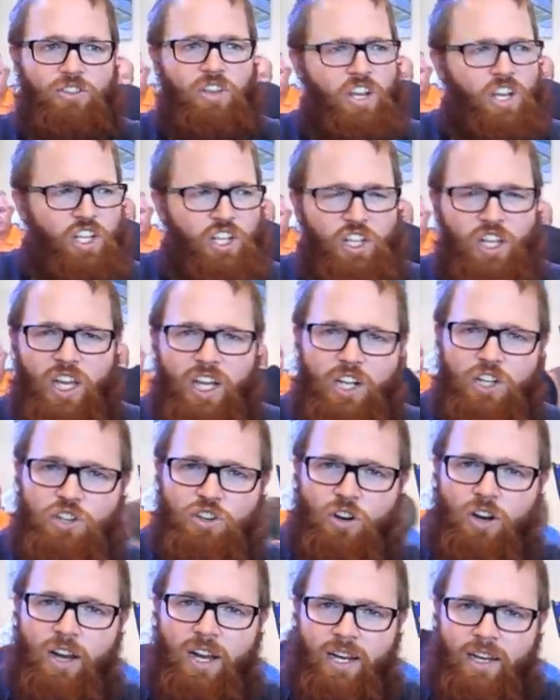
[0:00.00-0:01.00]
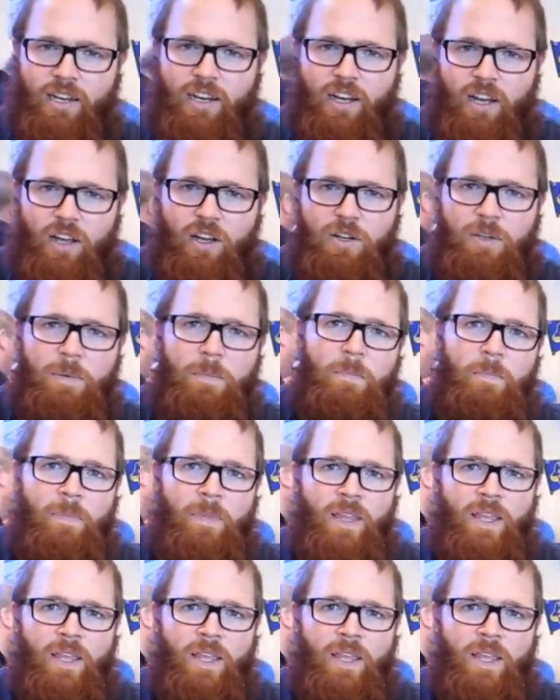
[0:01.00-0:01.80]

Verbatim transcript: Now you know this is 16